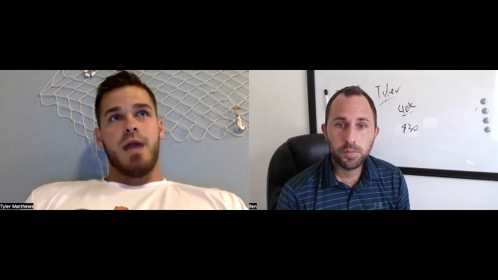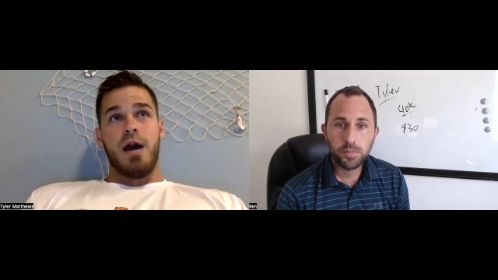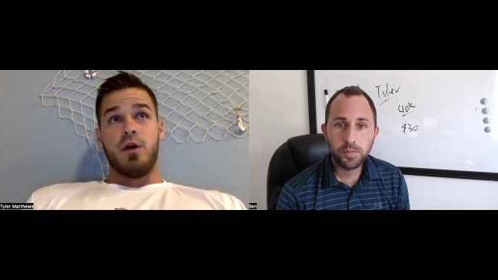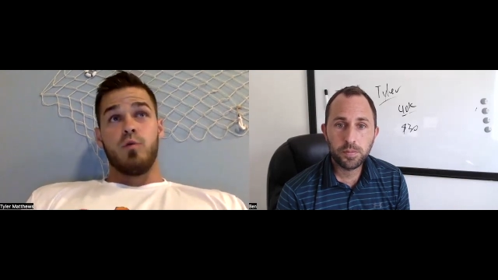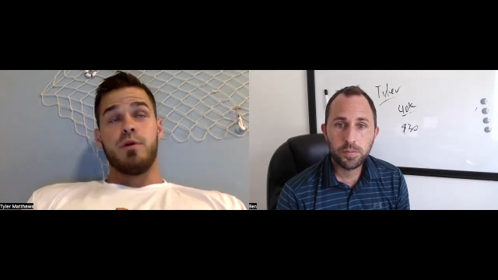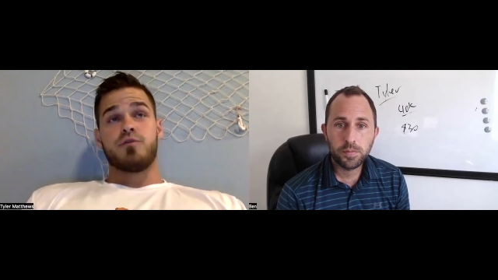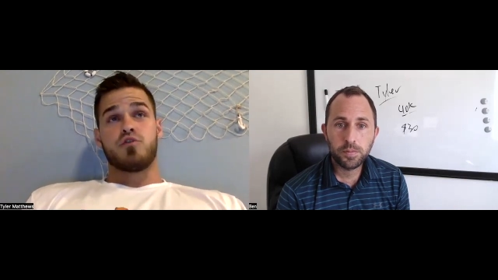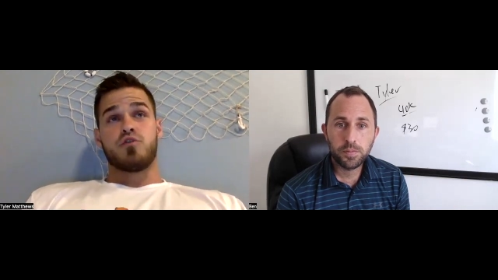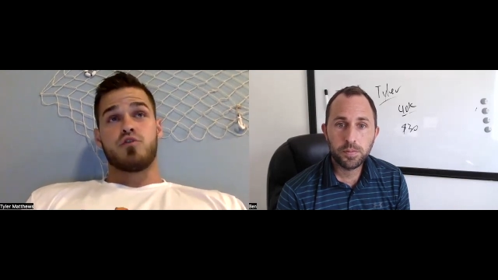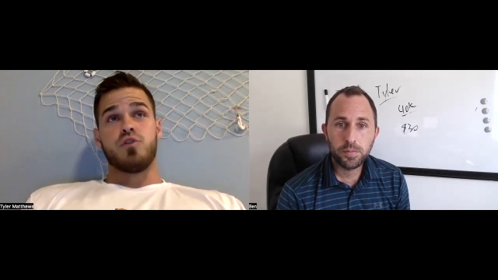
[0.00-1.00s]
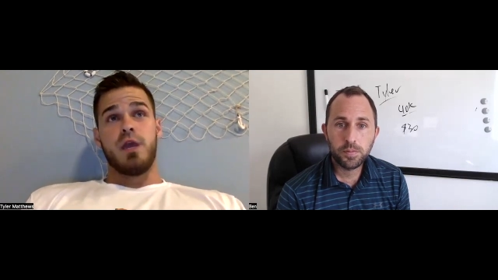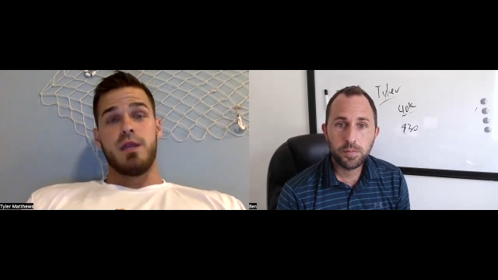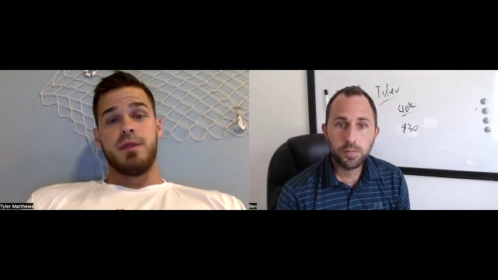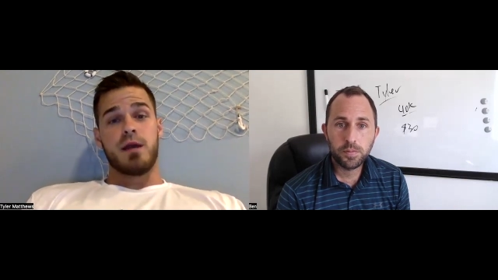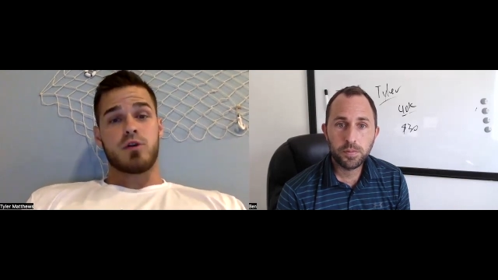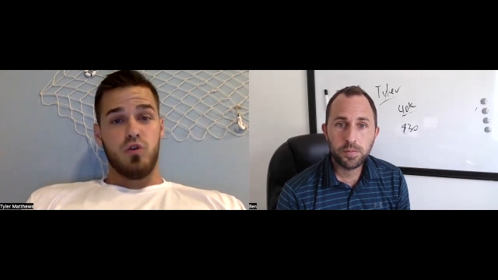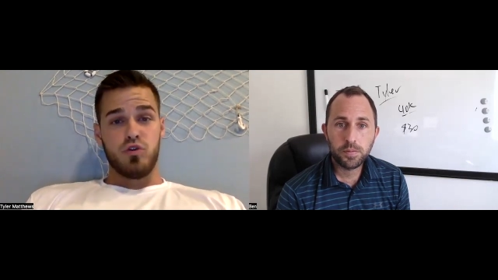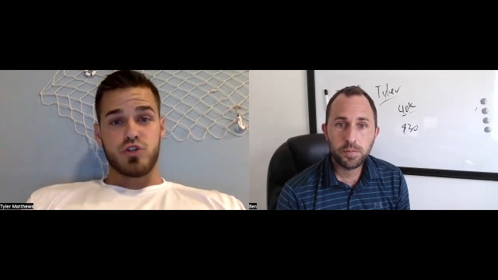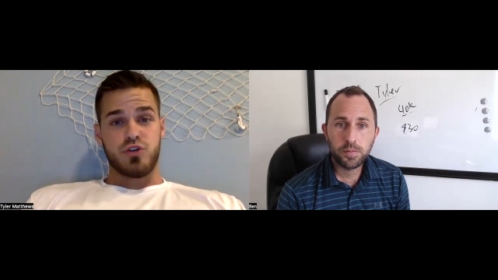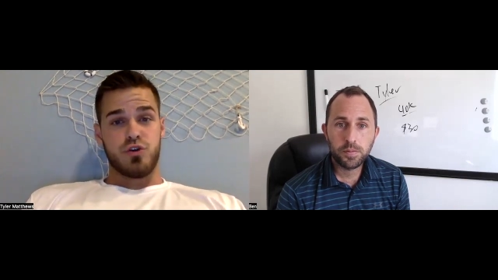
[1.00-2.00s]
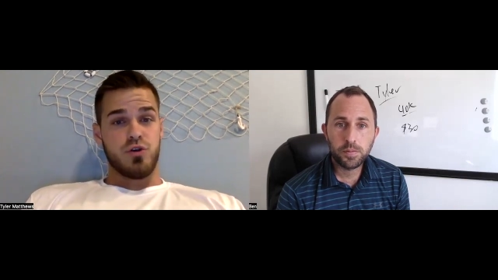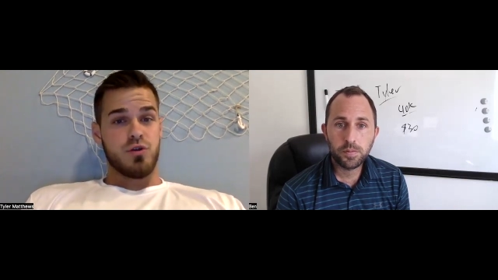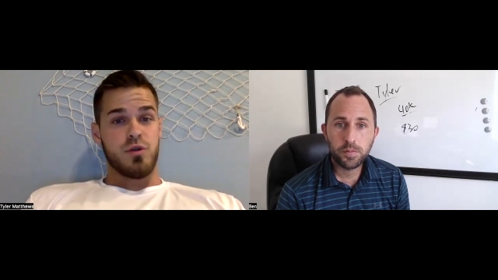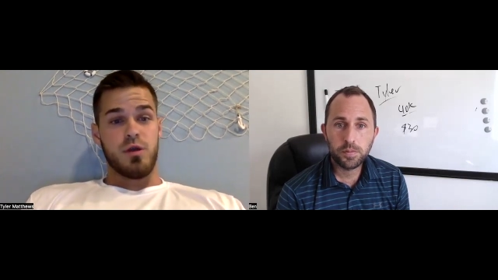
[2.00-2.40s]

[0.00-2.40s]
Speaker 1: now that we've created that culture,